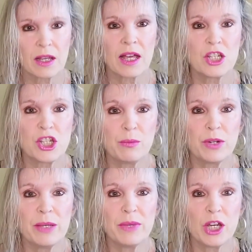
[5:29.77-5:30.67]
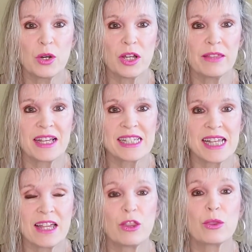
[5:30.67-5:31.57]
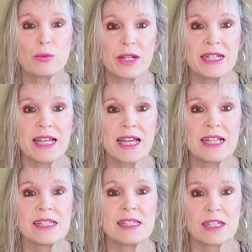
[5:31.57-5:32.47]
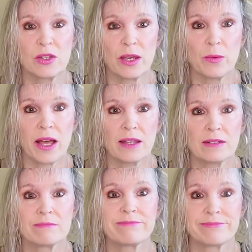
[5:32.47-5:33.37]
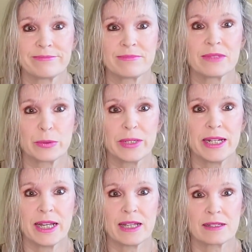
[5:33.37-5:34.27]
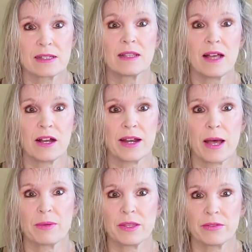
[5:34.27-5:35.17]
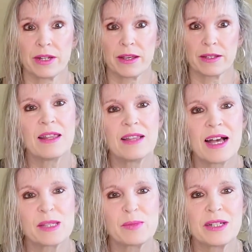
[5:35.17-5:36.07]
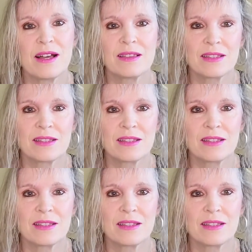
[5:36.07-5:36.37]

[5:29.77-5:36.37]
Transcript: And Jibri and Miona, they said 3 days till they wed. 3 days. A lot could happen in 3 days. And last but not